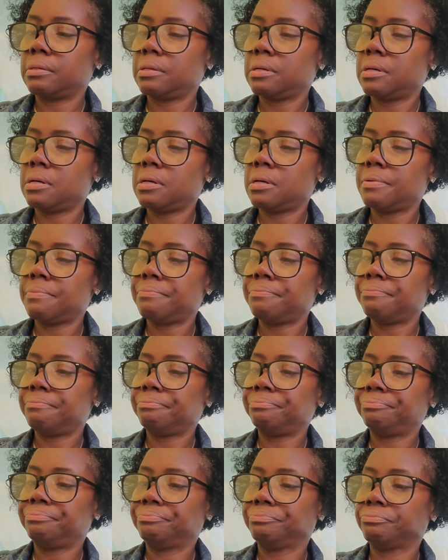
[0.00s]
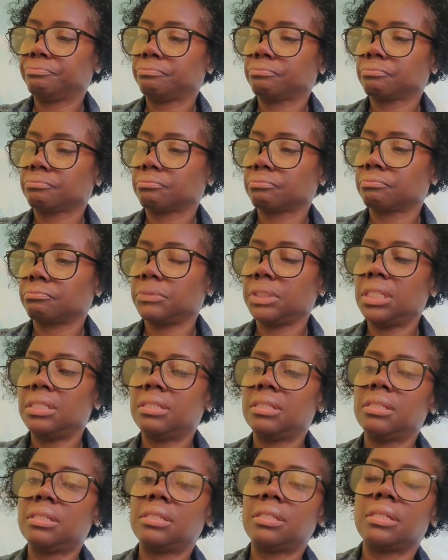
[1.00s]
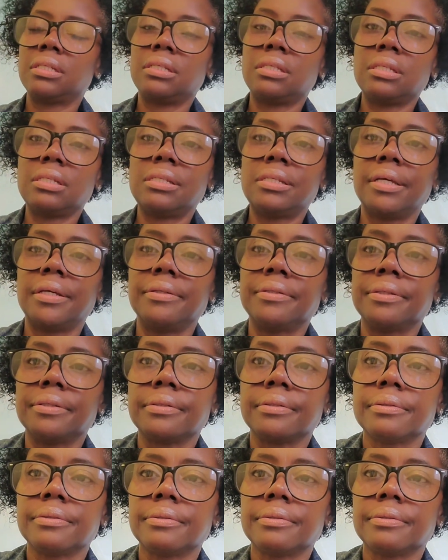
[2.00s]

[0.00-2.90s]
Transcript: um, it's, it's, it's a tint.